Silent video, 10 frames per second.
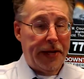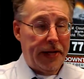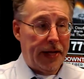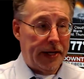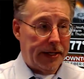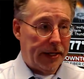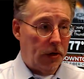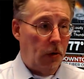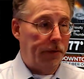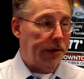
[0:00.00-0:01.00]
And again,
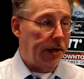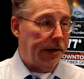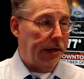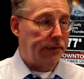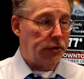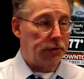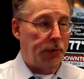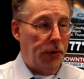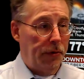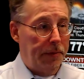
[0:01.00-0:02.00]
hopefully not enough to
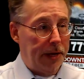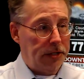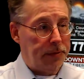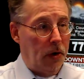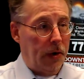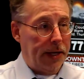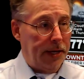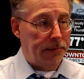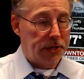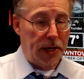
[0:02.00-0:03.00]
spoil the baseball
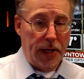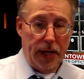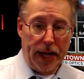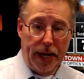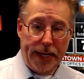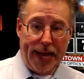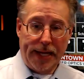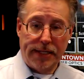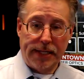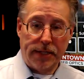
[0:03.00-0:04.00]
games at
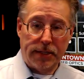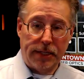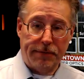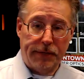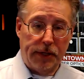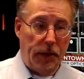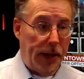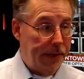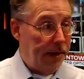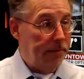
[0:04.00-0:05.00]
AT&T Field.
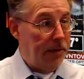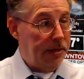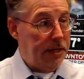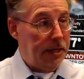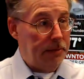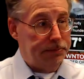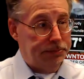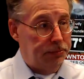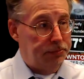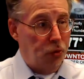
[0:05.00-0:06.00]
And then Monday,
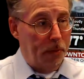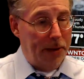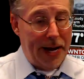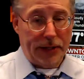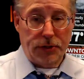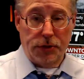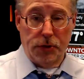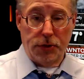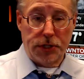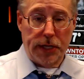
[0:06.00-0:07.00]
we're back to
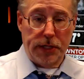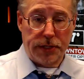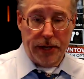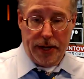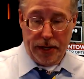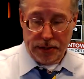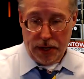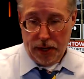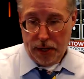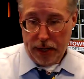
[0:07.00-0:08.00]
sunny skies
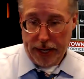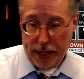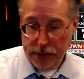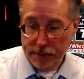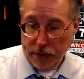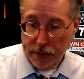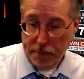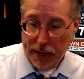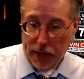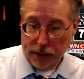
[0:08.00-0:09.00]
and some very
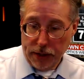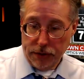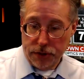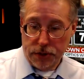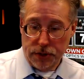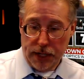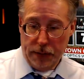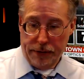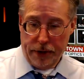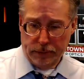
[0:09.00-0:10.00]
mild conditions out
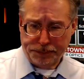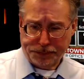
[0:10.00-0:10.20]
there.